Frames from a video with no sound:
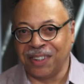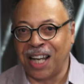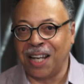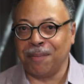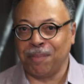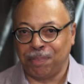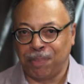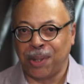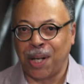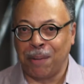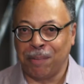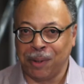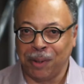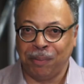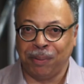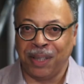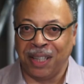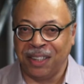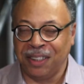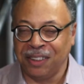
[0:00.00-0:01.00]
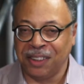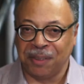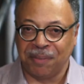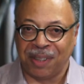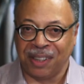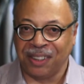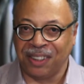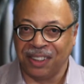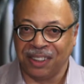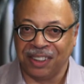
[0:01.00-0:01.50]
that probably played into my
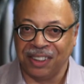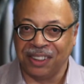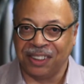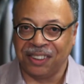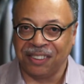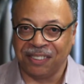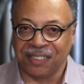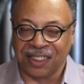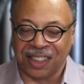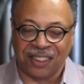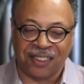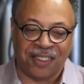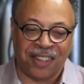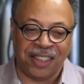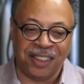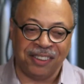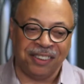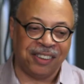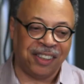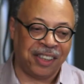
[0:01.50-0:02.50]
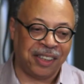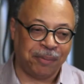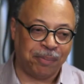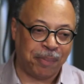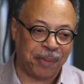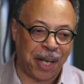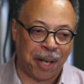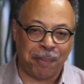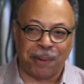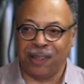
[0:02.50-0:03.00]
thinking too. It's like, oh, I, you know, I,
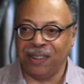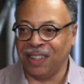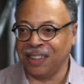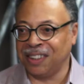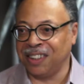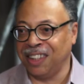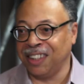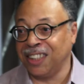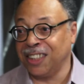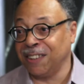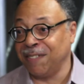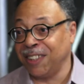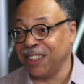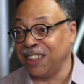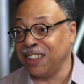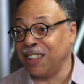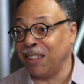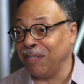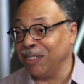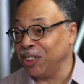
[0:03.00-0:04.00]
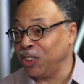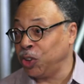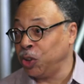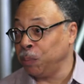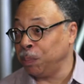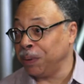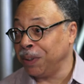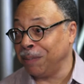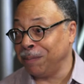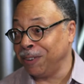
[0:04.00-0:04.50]
I better not say it, because if I say something
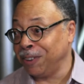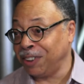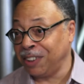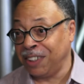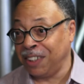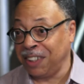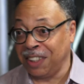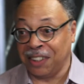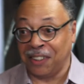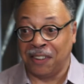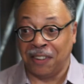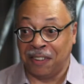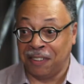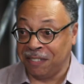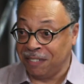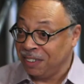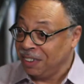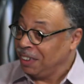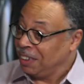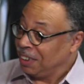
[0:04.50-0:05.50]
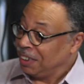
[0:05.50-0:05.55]
stupid, everybody's going to think, oh,